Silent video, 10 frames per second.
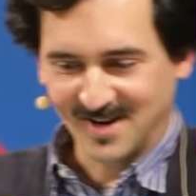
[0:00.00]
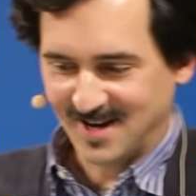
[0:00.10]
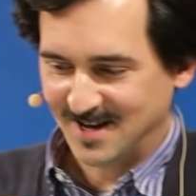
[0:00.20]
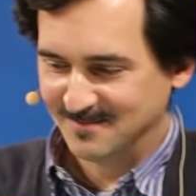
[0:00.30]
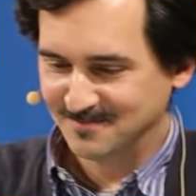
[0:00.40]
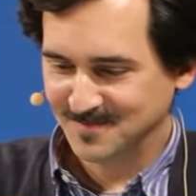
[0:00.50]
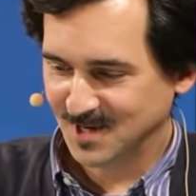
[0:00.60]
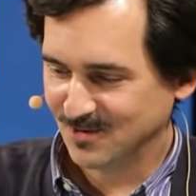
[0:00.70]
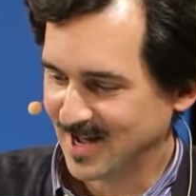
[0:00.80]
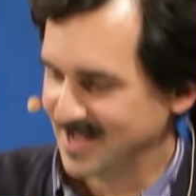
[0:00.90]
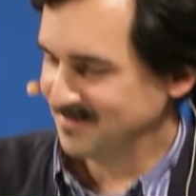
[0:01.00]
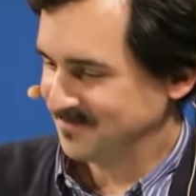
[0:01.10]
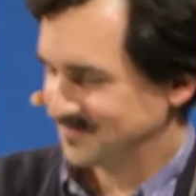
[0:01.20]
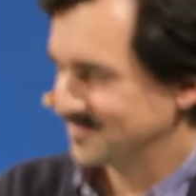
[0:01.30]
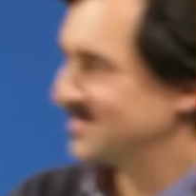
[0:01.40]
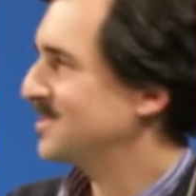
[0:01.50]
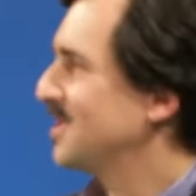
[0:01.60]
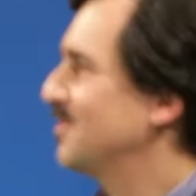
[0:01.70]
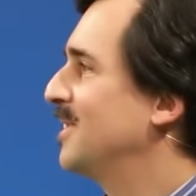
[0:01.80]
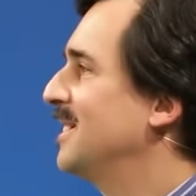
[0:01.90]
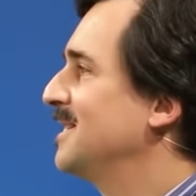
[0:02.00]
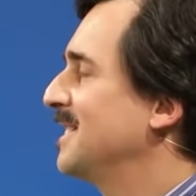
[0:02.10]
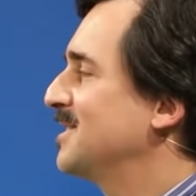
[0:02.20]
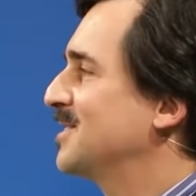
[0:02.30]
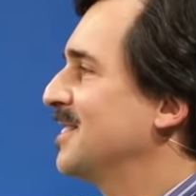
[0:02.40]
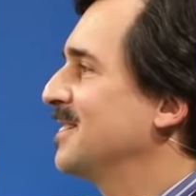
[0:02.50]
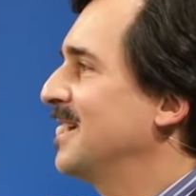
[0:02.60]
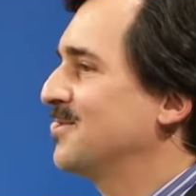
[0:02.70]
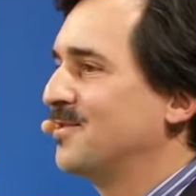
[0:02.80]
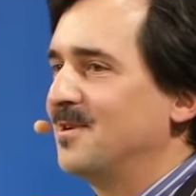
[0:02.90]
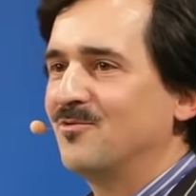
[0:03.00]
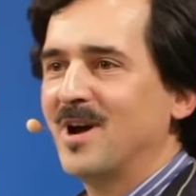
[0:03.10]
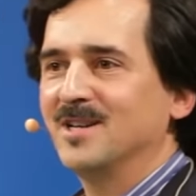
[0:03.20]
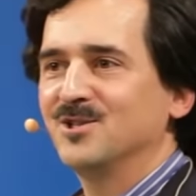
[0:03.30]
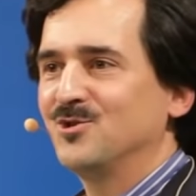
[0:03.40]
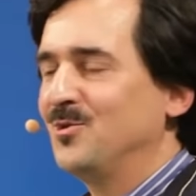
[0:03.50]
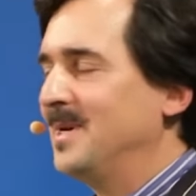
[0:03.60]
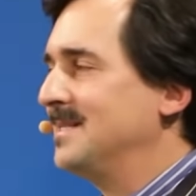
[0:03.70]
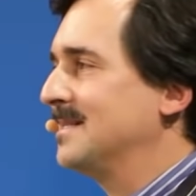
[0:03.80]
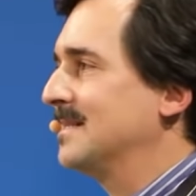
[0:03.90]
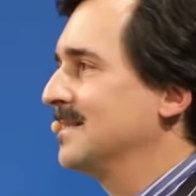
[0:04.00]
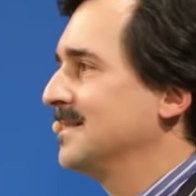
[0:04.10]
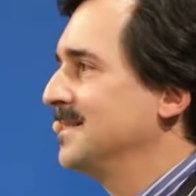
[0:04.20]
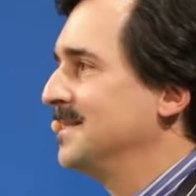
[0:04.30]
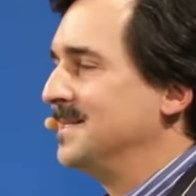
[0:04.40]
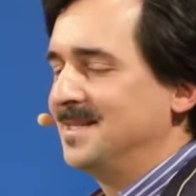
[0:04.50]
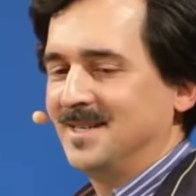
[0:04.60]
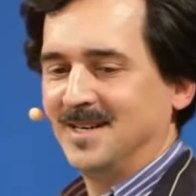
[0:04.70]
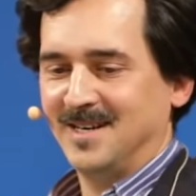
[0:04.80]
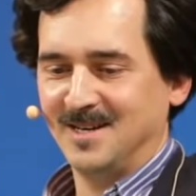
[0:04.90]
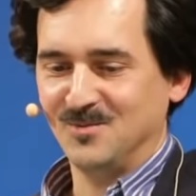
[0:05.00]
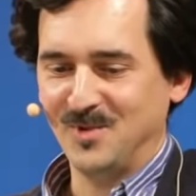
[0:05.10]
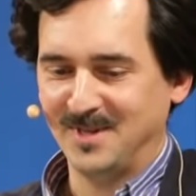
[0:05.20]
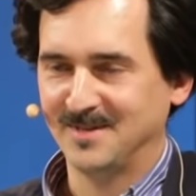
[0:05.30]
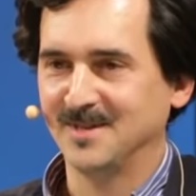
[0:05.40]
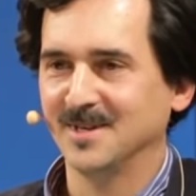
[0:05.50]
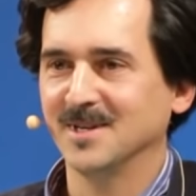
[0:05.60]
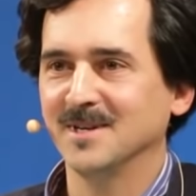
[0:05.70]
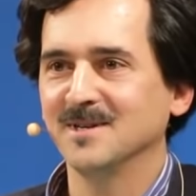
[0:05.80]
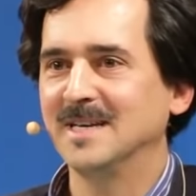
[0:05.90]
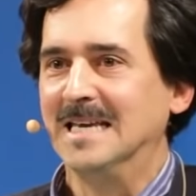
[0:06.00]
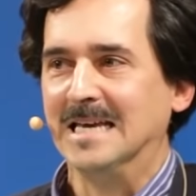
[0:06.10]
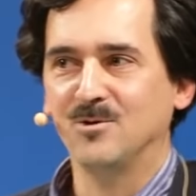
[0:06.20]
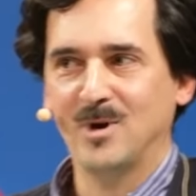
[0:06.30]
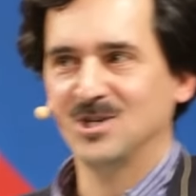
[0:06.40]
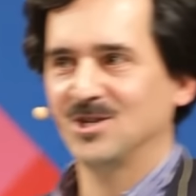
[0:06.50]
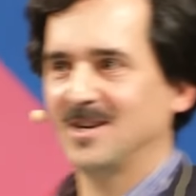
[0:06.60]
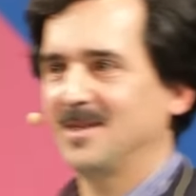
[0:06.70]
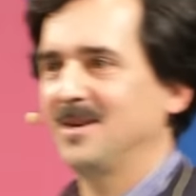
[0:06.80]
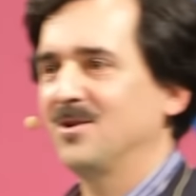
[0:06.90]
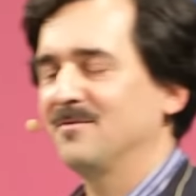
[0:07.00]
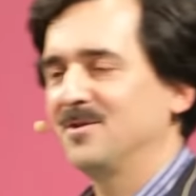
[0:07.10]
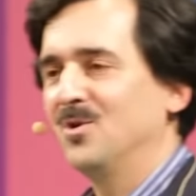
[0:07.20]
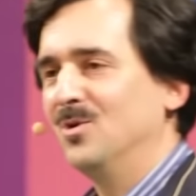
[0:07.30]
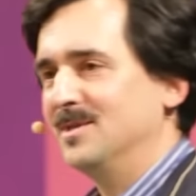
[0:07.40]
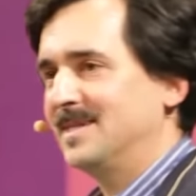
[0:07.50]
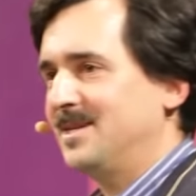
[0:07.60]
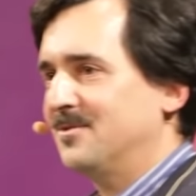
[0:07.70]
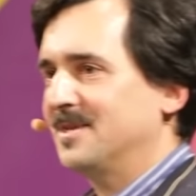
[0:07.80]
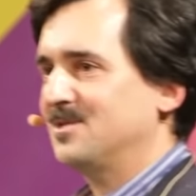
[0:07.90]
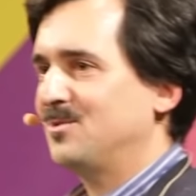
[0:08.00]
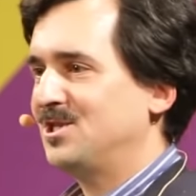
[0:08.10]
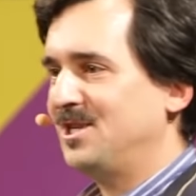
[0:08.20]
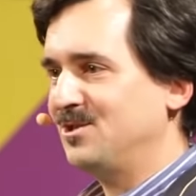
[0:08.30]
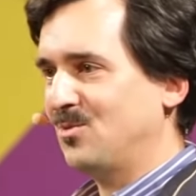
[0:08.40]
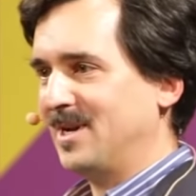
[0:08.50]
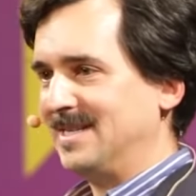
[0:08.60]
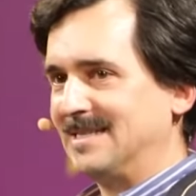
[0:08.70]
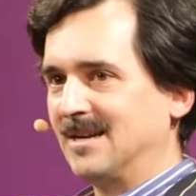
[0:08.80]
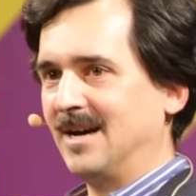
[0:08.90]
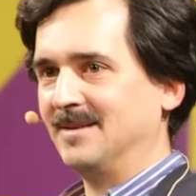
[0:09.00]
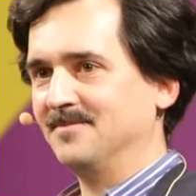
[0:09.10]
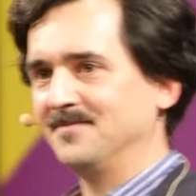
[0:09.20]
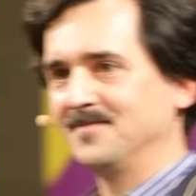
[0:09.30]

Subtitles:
Okay, so let's get right to it with the key question, I think, of the whole series, which is, what is time?